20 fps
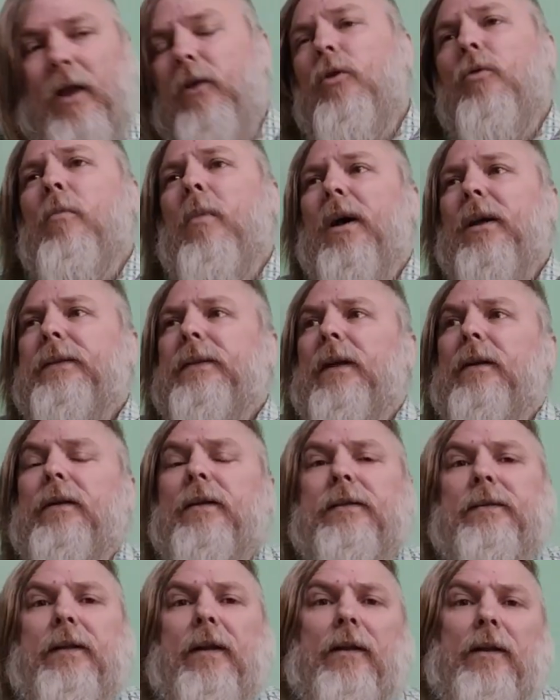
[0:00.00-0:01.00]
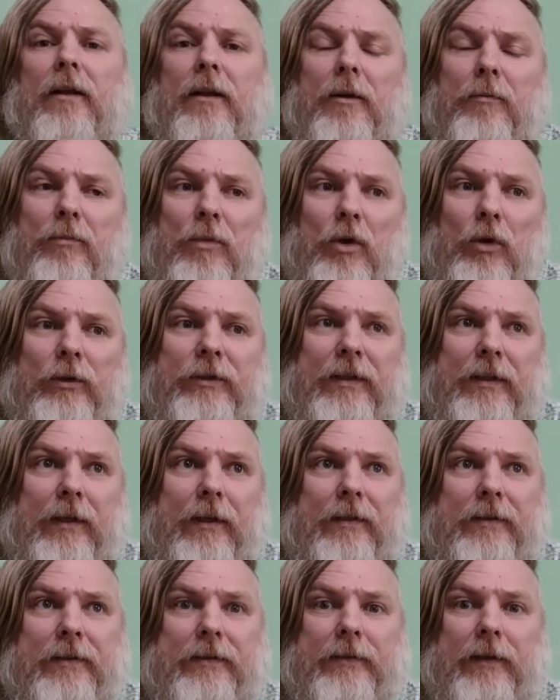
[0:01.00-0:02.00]
you must understand that the
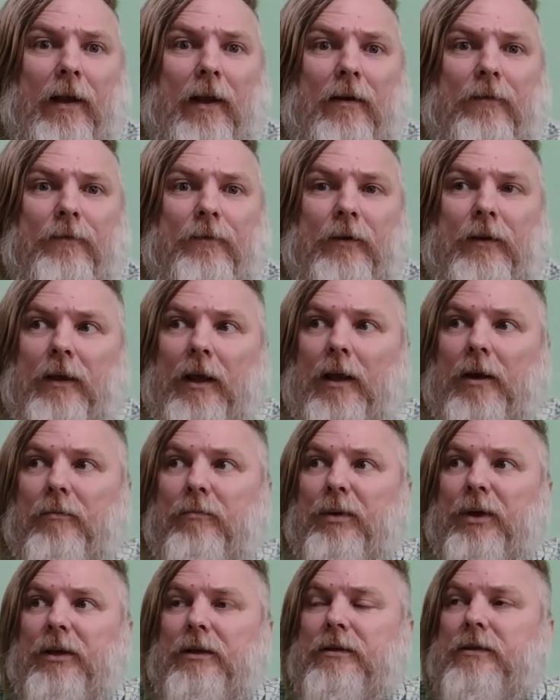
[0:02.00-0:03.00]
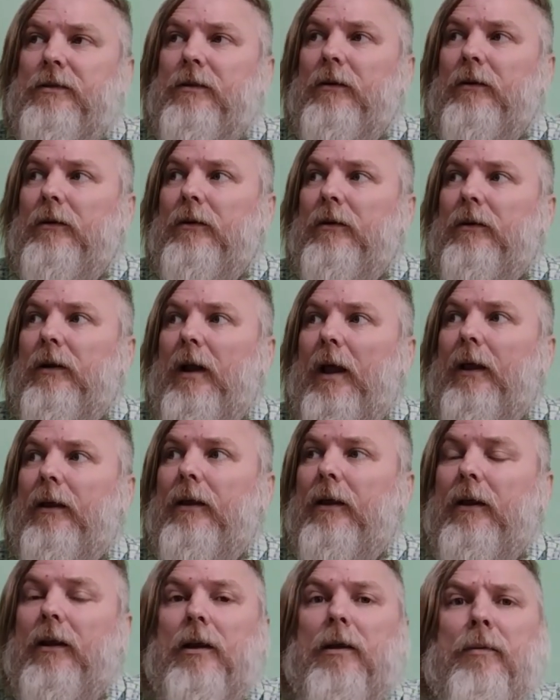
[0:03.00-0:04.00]
music itself can be
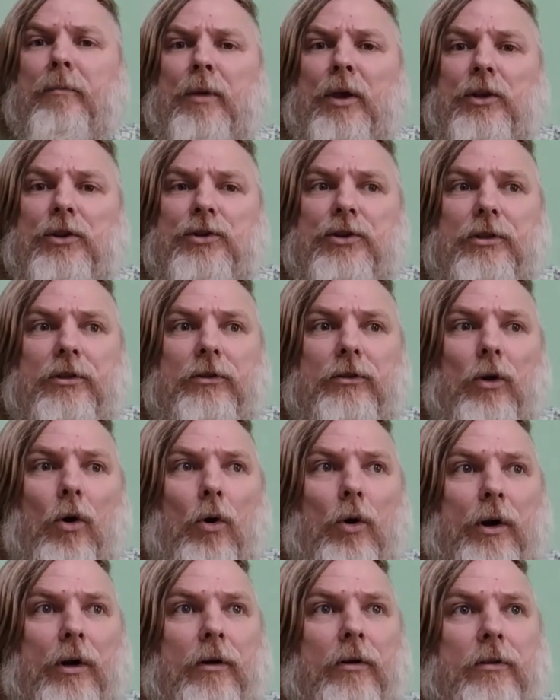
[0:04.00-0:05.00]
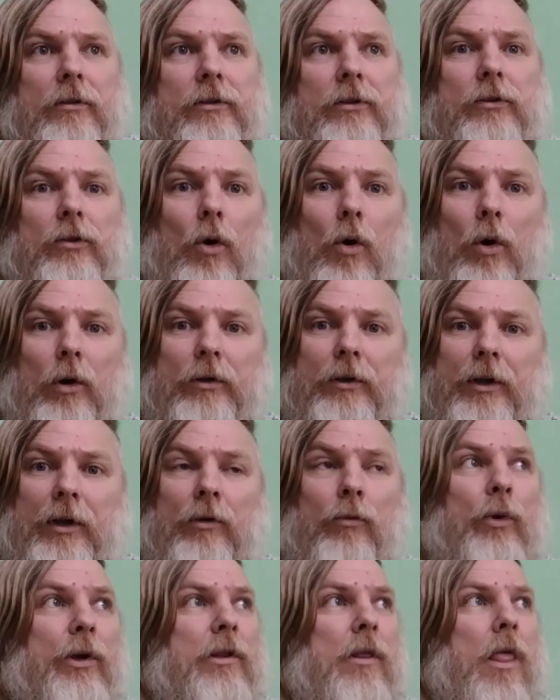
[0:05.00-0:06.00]
like an image, stored
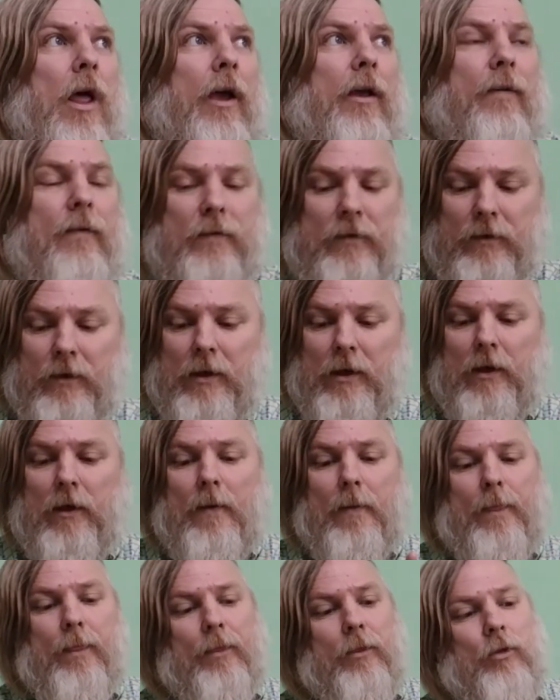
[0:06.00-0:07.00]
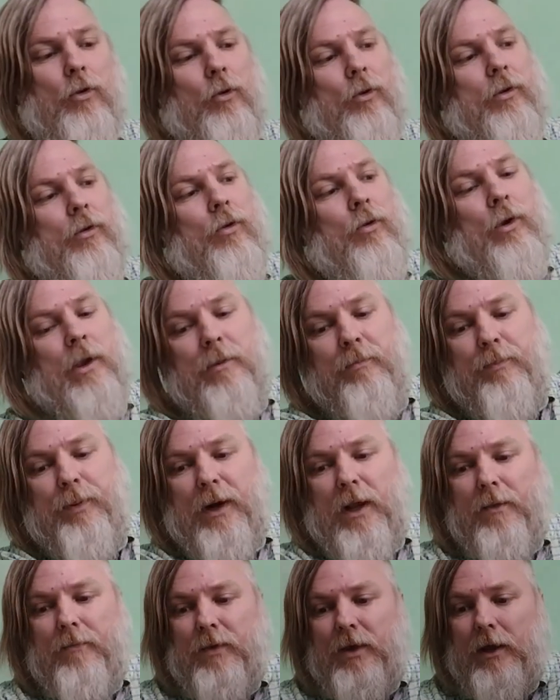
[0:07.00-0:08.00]
with light. You
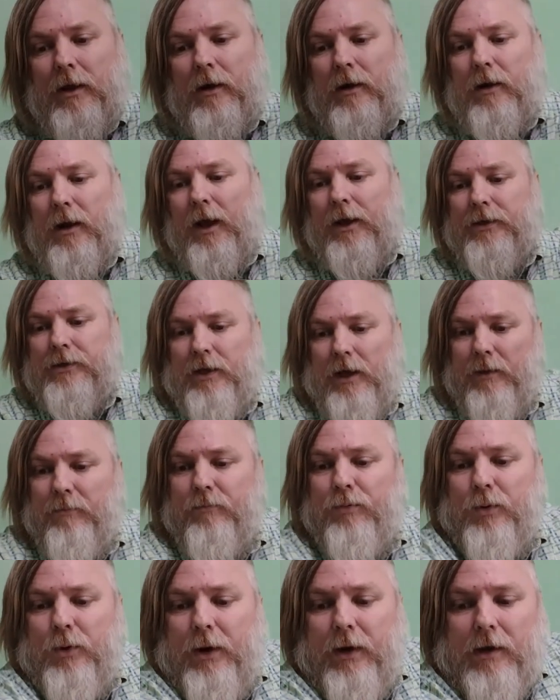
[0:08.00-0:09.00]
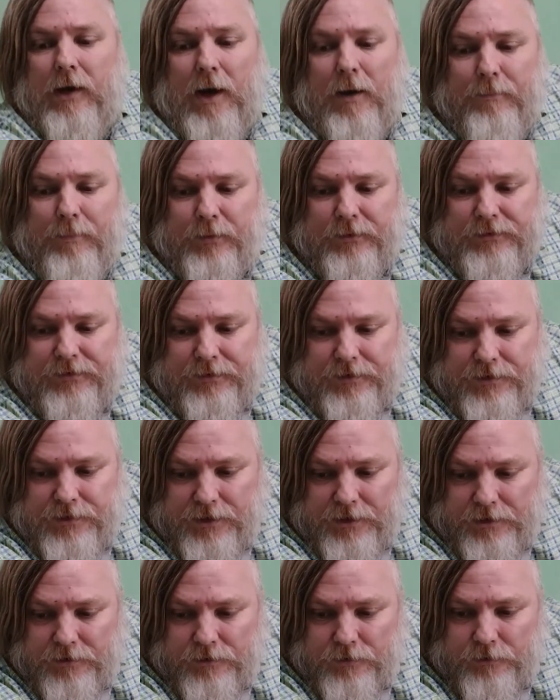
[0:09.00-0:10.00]
imprint here light. I break up a
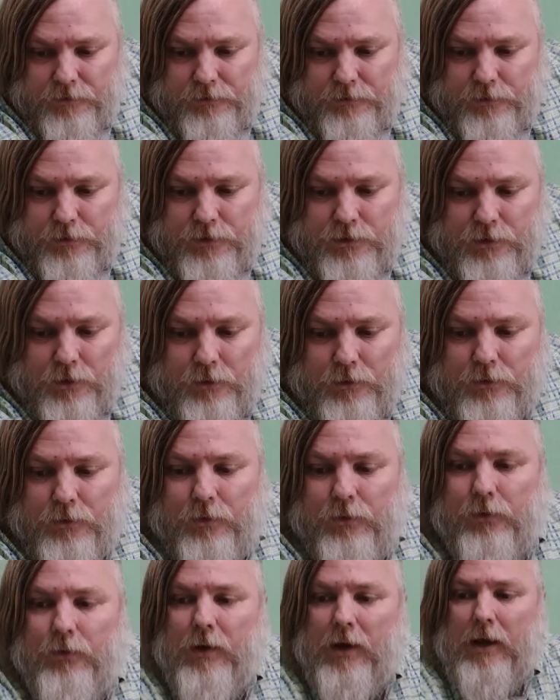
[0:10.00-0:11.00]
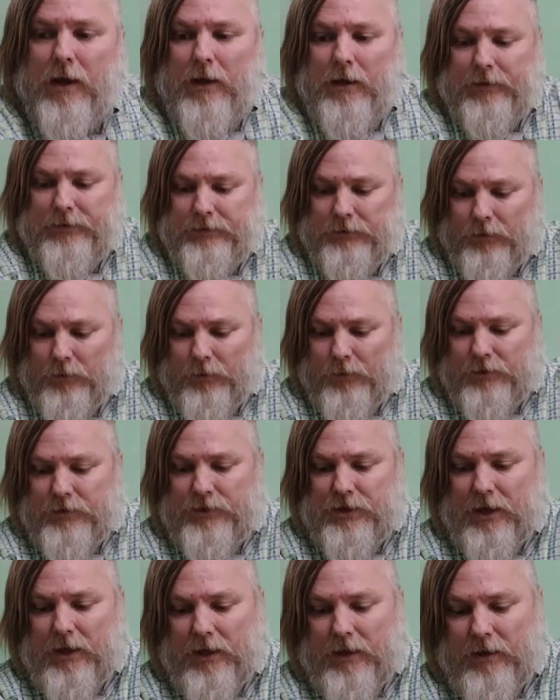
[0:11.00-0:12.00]
CD to show to you. So
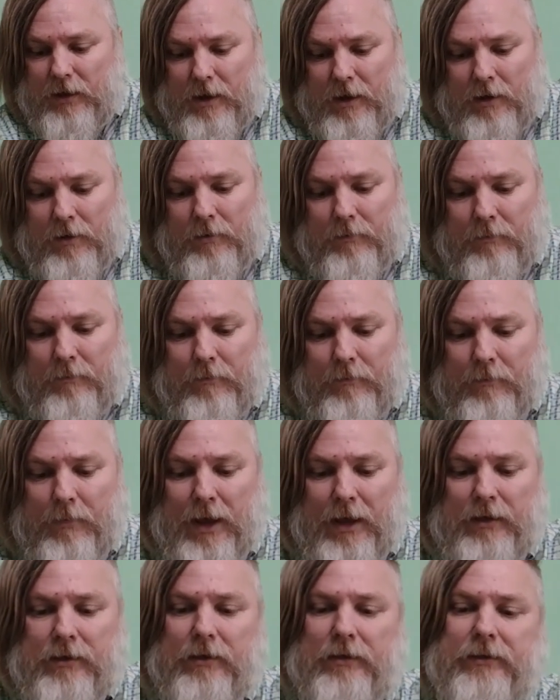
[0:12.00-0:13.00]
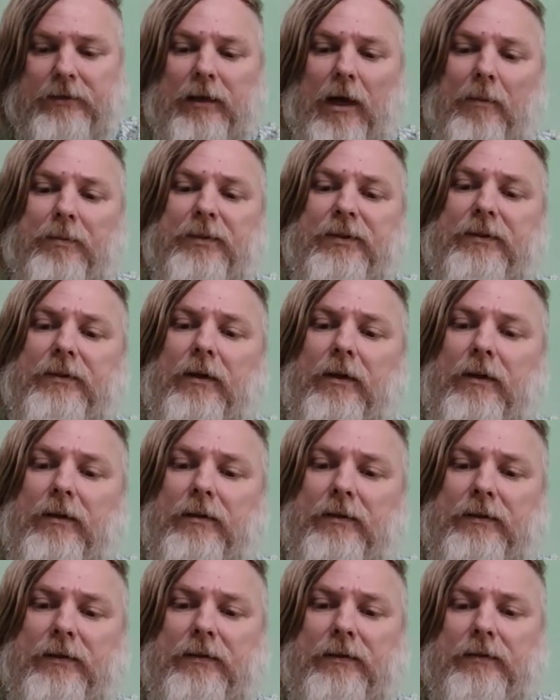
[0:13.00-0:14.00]
they made a
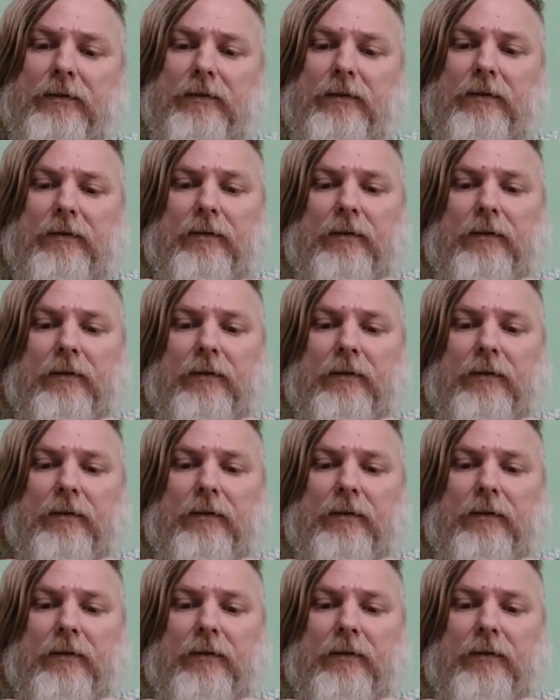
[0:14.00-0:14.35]
substance,